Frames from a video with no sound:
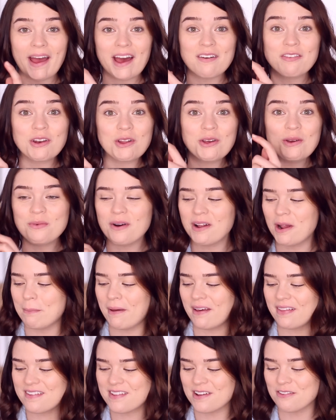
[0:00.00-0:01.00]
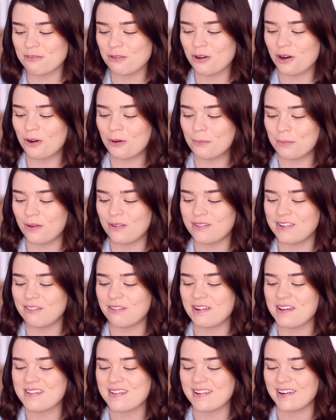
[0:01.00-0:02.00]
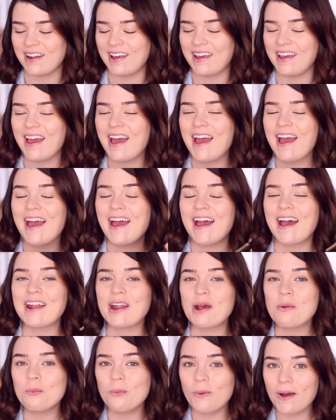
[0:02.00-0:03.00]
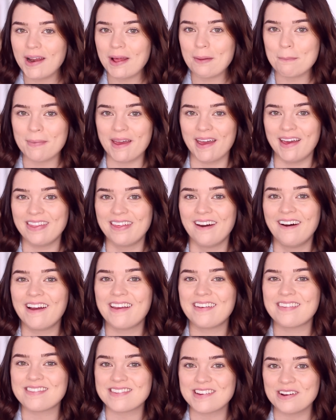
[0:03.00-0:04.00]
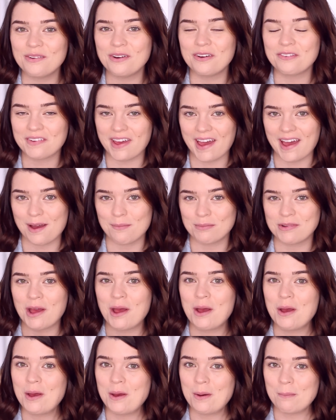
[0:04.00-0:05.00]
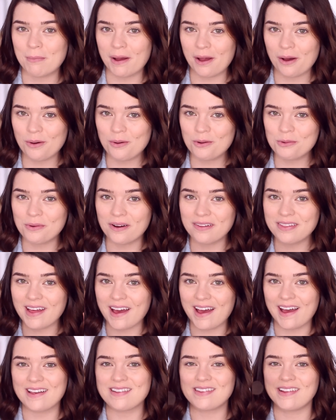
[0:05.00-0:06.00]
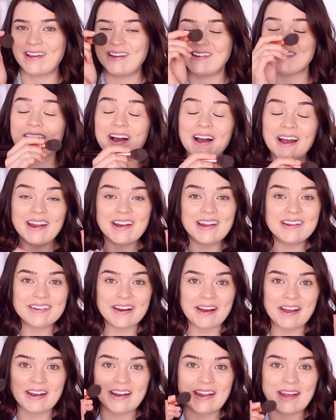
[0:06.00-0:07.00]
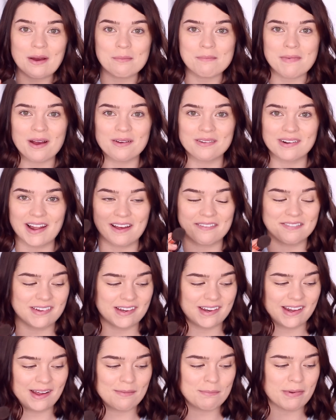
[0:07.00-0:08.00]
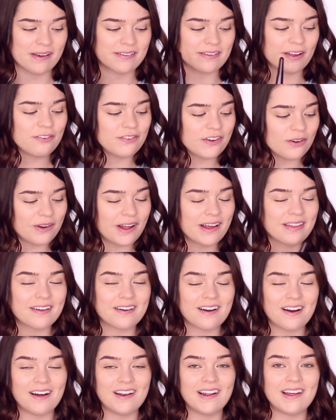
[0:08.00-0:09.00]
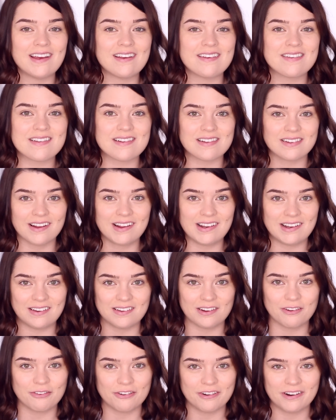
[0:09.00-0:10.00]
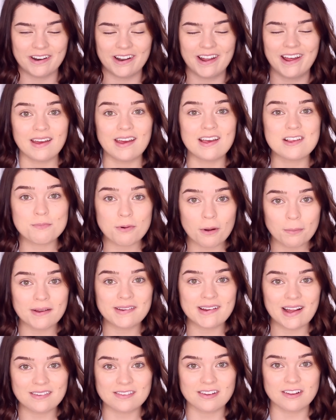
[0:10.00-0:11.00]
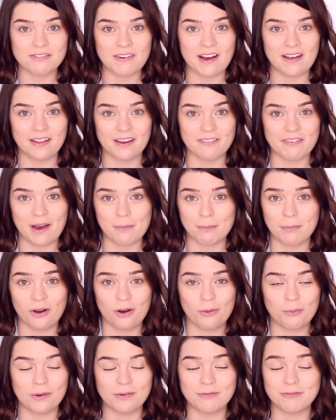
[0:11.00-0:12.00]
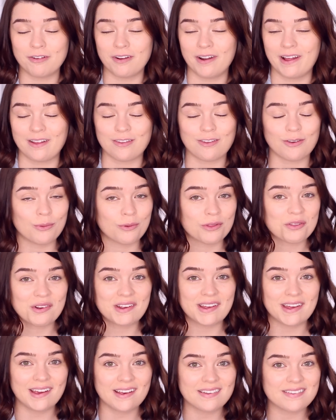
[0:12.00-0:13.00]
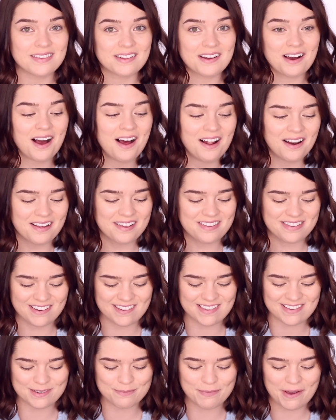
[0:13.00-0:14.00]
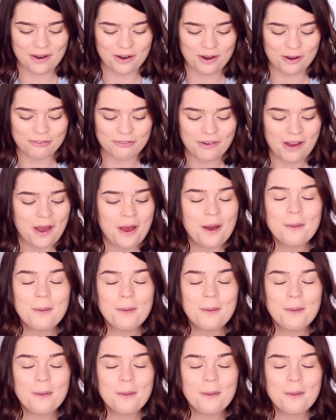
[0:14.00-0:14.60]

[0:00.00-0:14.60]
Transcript: but I have a new one. I picked this up from Cult Beauty recently, and I will admit that I still have kept my old one that has like a tiny, tiny amount left in it, because I feel like the colour is slightly different. It's probably down to the fact that I've had my old one for like 2 or 3 years and the colour's just a bit off,